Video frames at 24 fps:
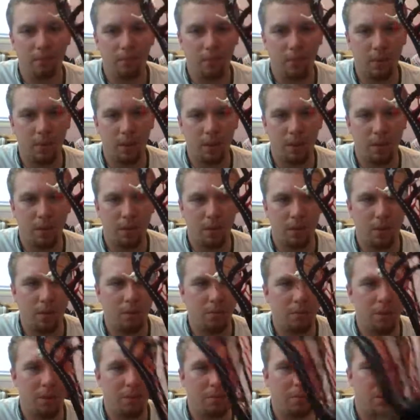with a little
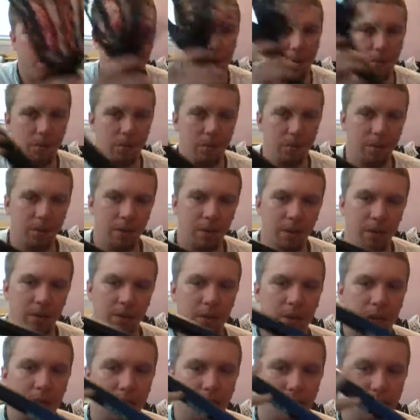bit of blue
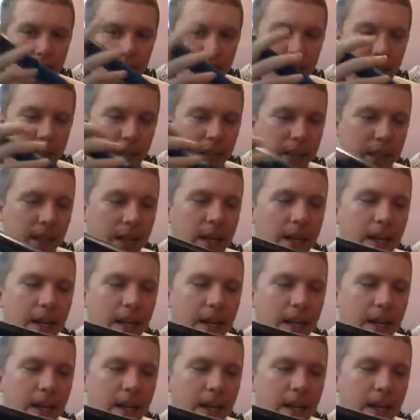throughout the stick.